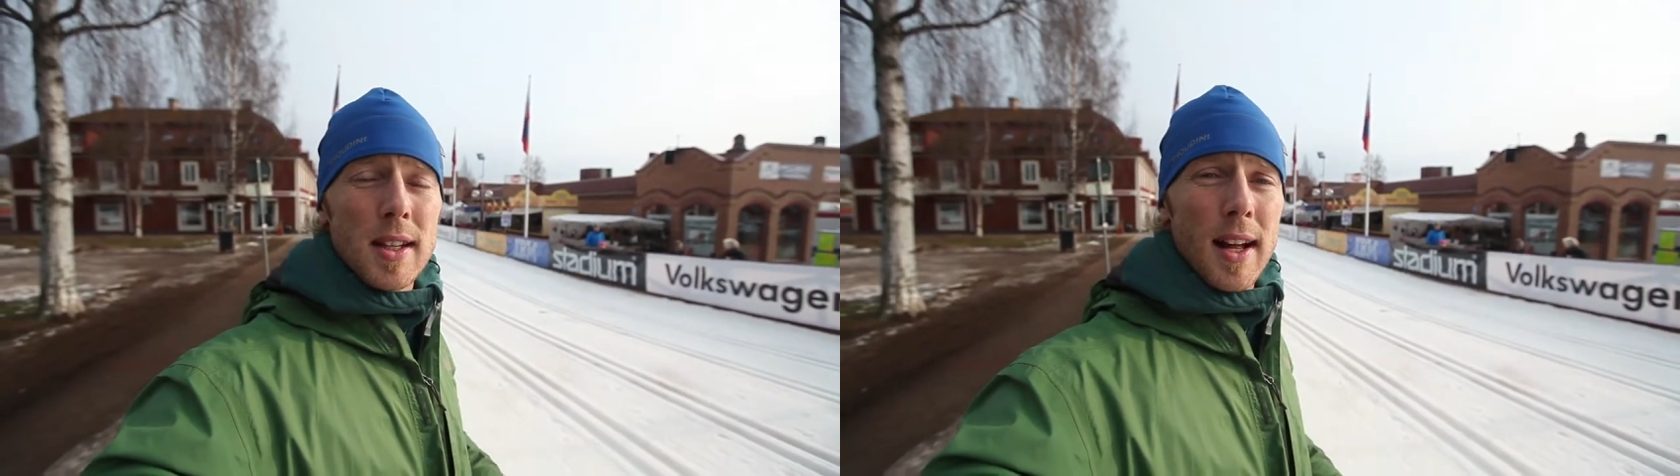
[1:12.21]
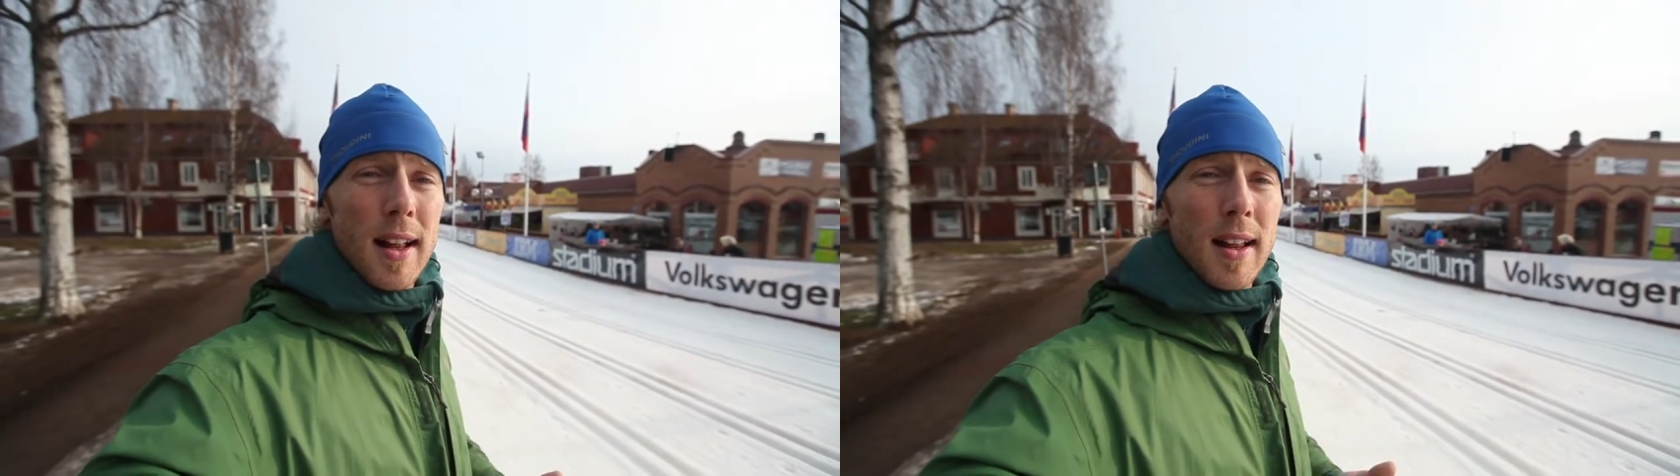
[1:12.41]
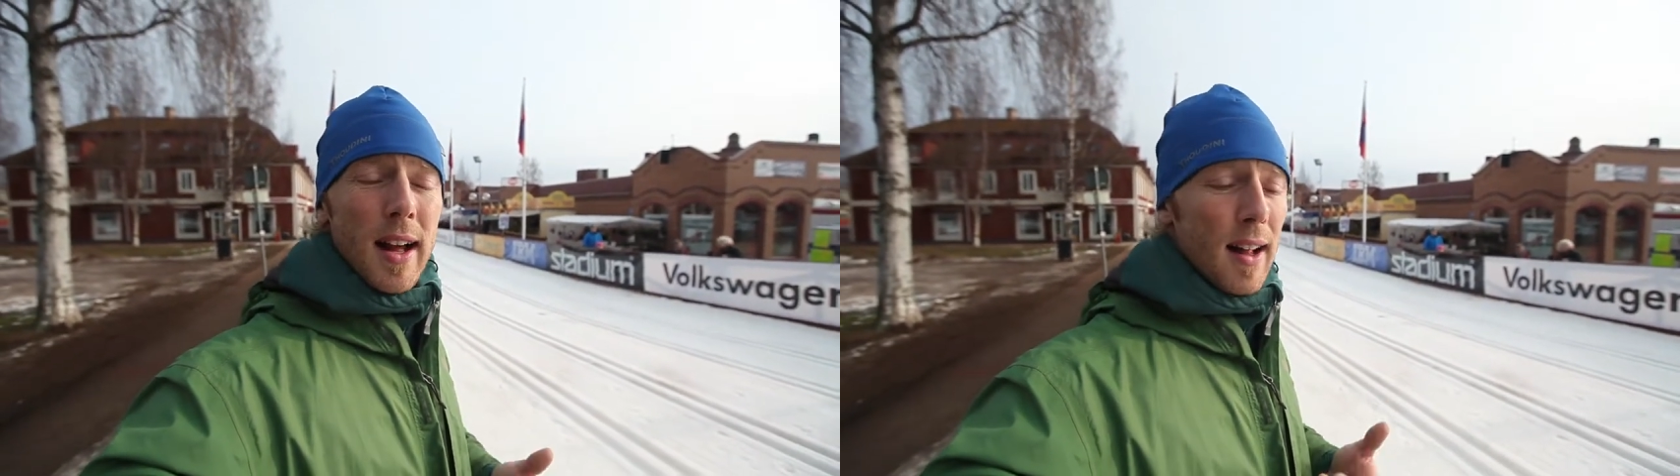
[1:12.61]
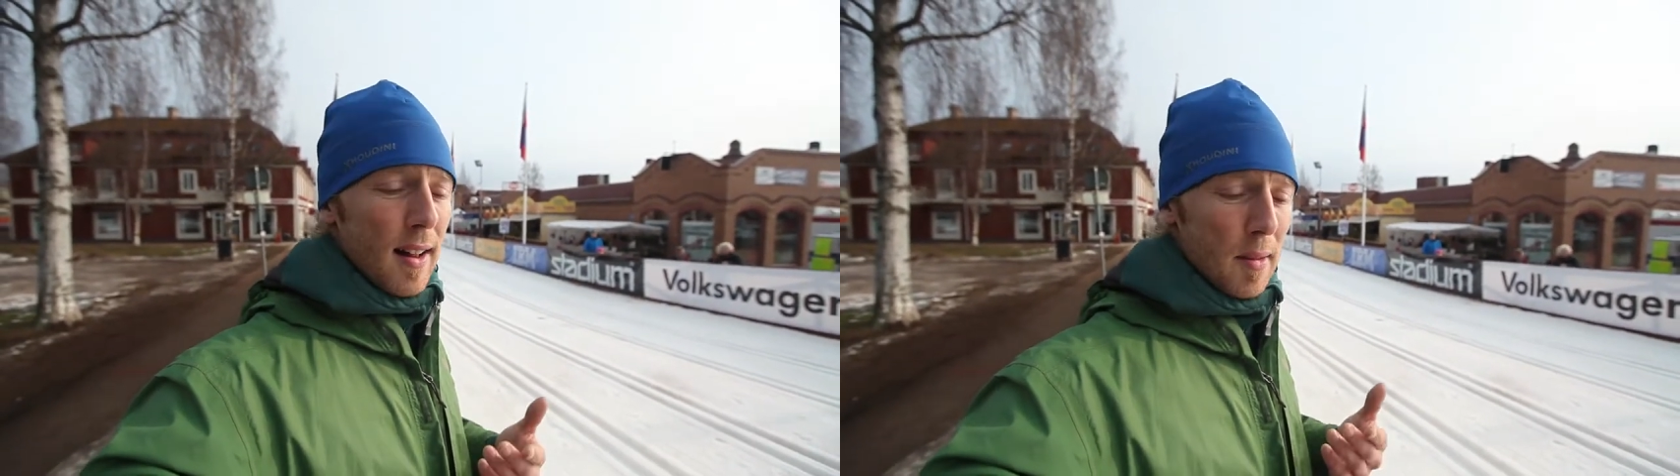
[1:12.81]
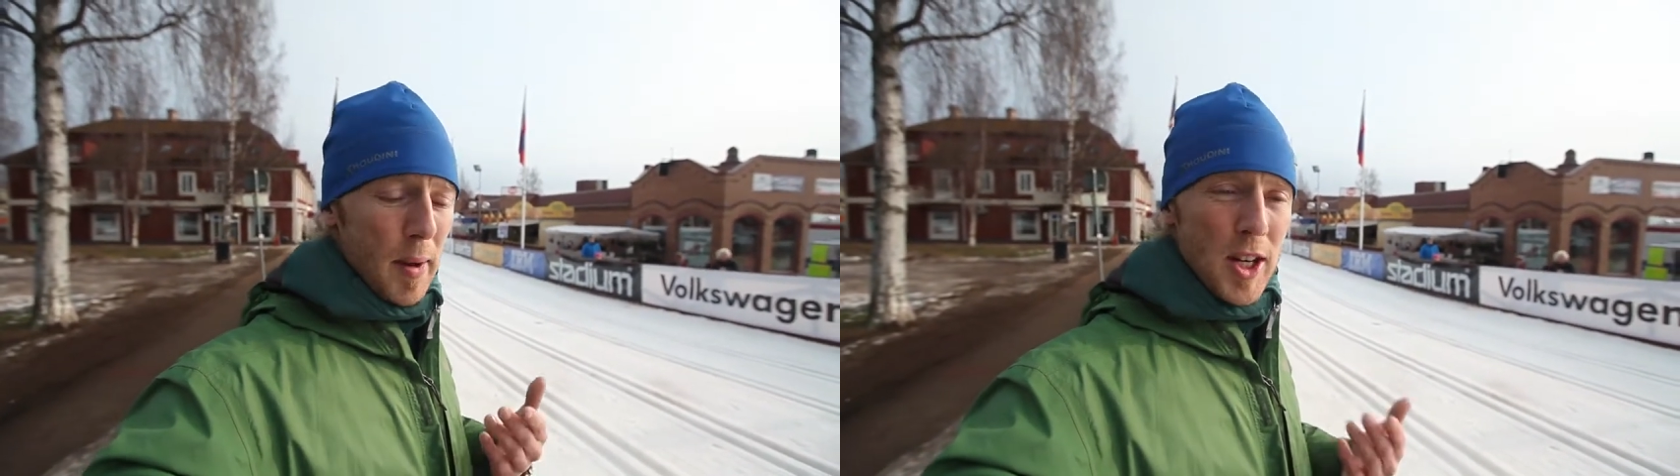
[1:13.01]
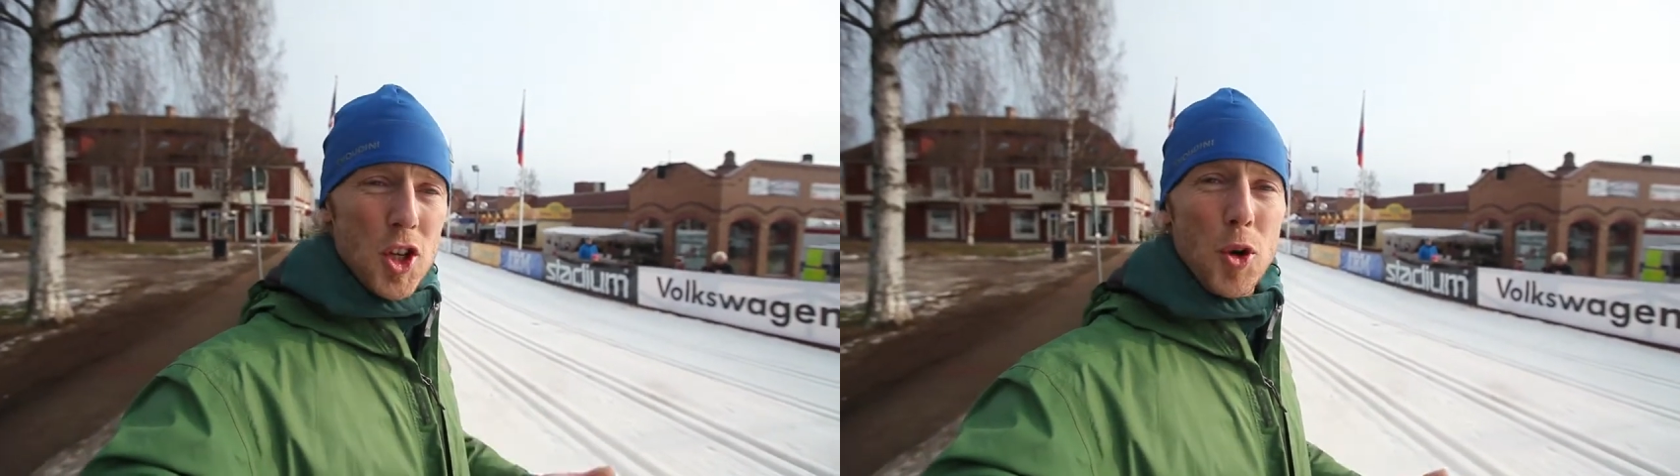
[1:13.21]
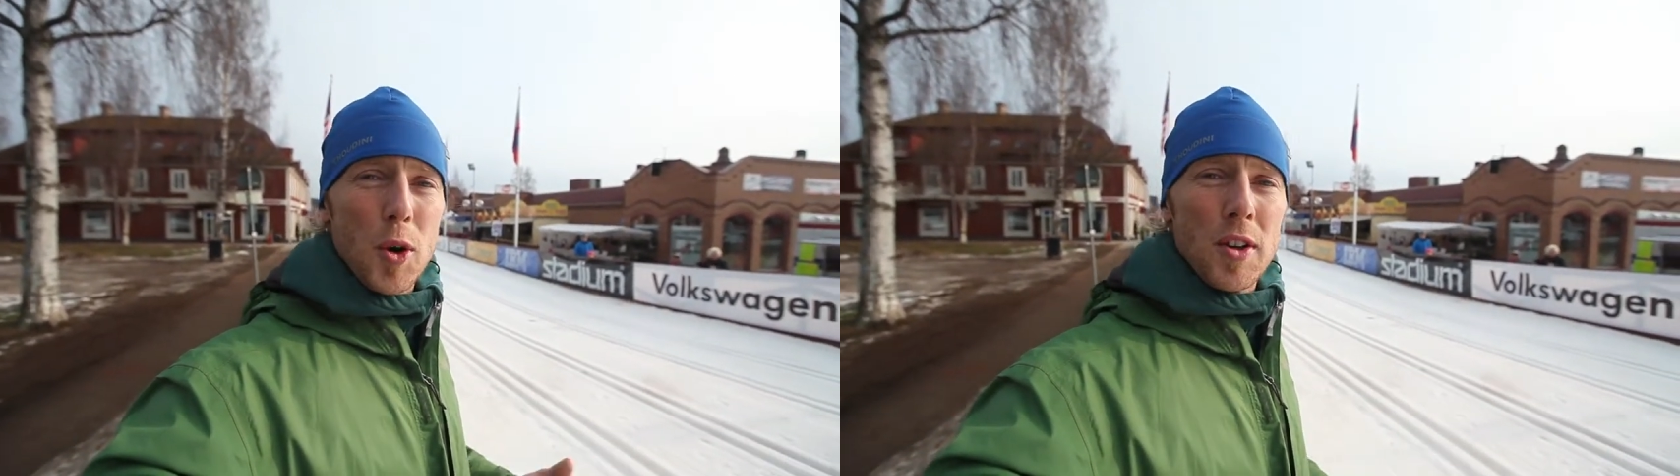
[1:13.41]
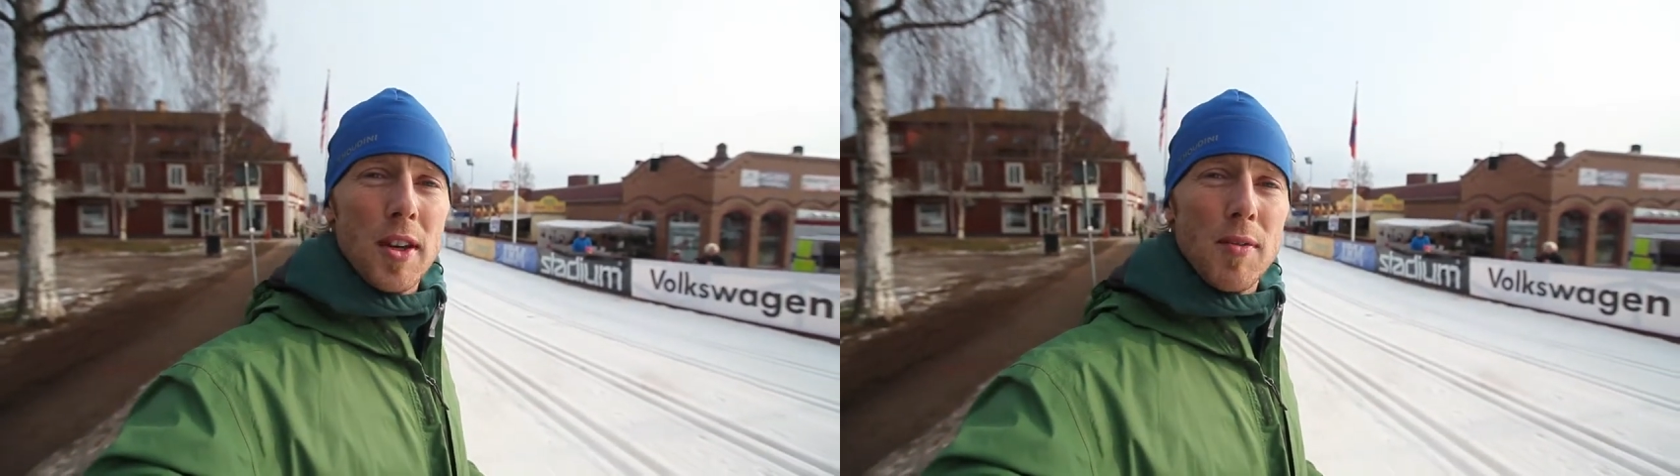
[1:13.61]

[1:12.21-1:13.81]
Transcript: and I'll make sure to